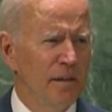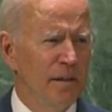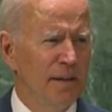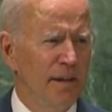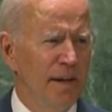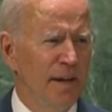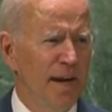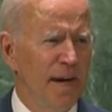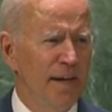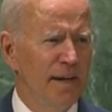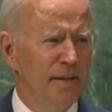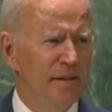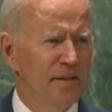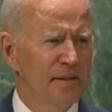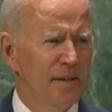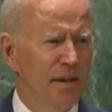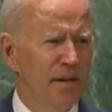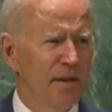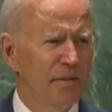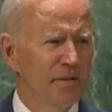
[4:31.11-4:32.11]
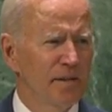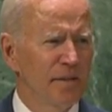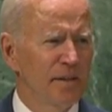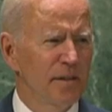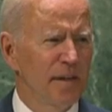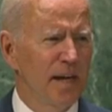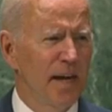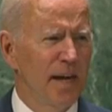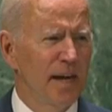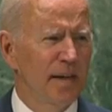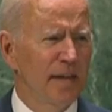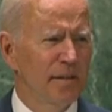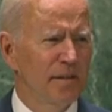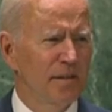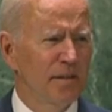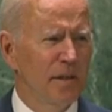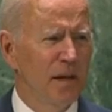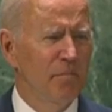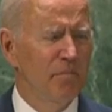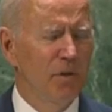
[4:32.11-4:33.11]
in a heinous terrorist attack at
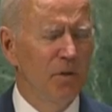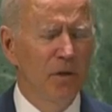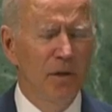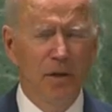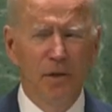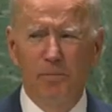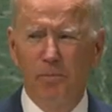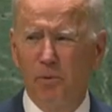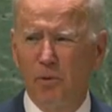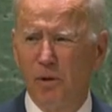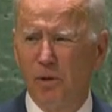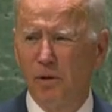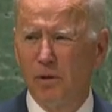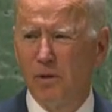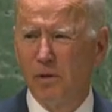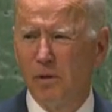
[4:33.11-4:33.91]
the Kabul airport.